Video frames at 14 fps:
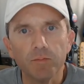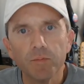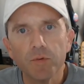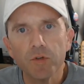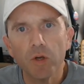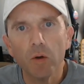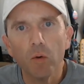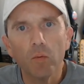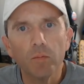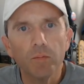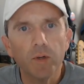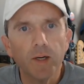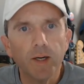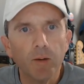So
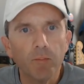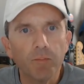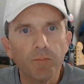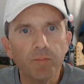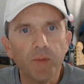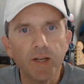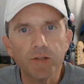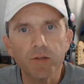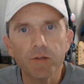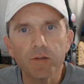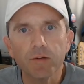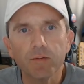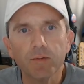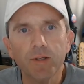
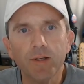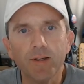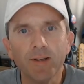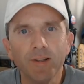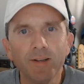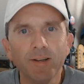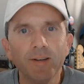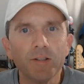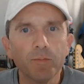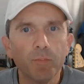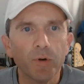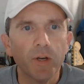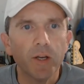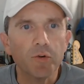it's
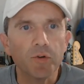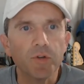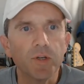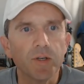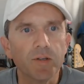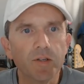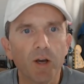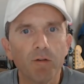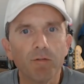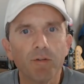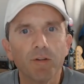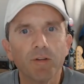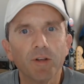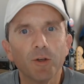pretty interesting stuff,
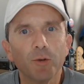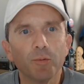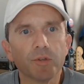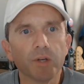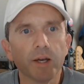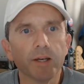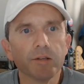I think you would say.